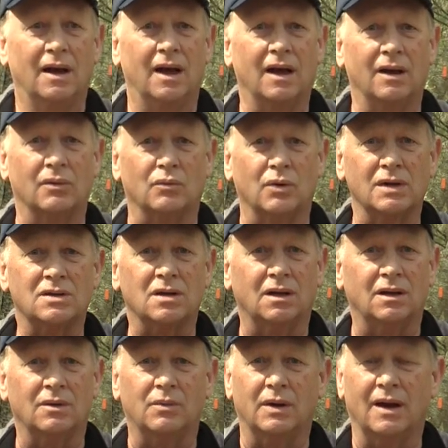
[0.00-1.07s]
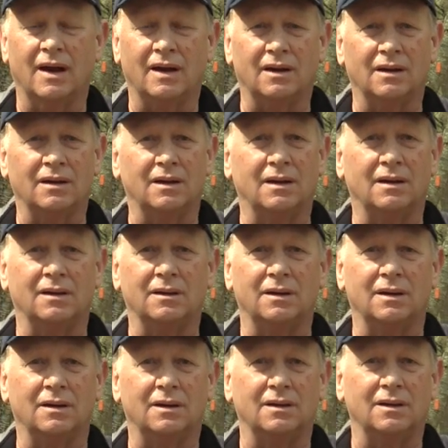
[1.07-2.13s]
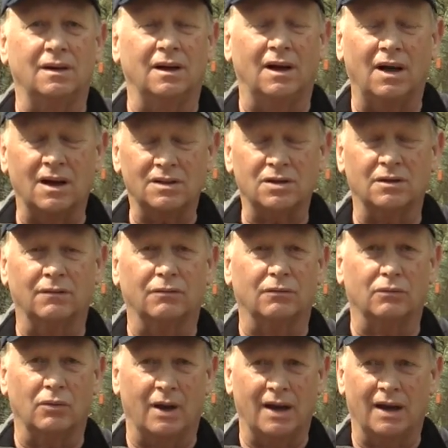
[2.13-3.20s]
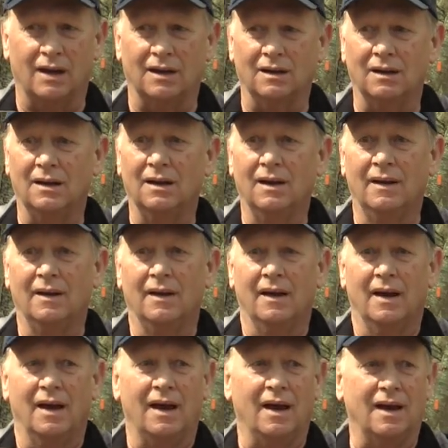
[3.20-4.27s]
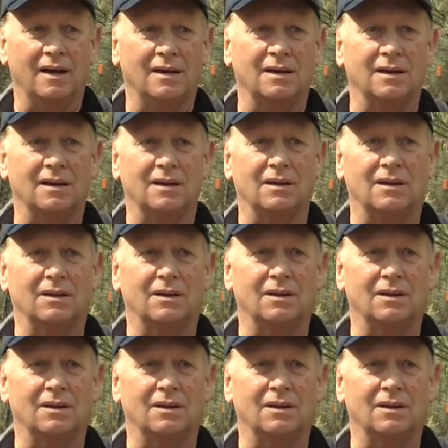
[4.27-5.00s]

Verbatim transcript: and recently we had a, lots of rain and